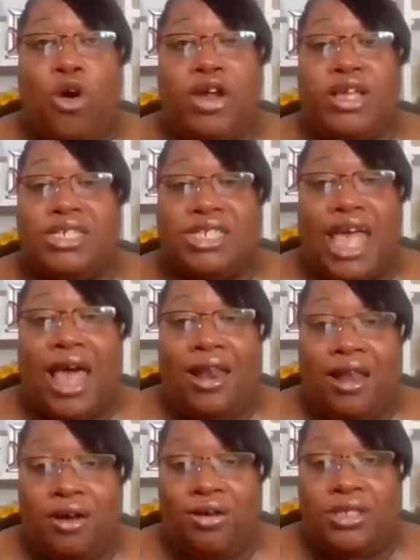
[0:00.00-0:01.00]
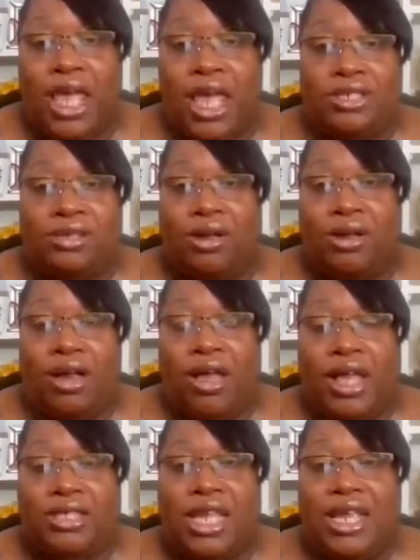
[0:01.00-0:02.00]
work in silos as an
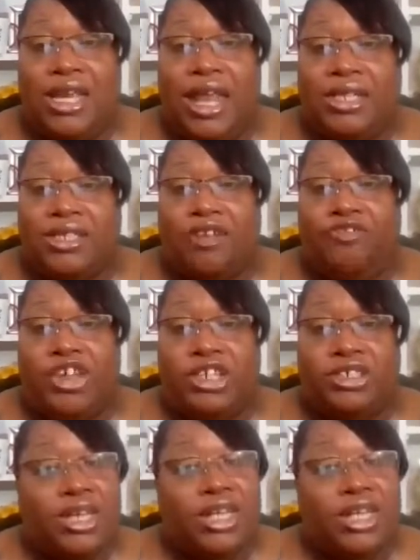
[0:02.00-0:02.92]
elected official,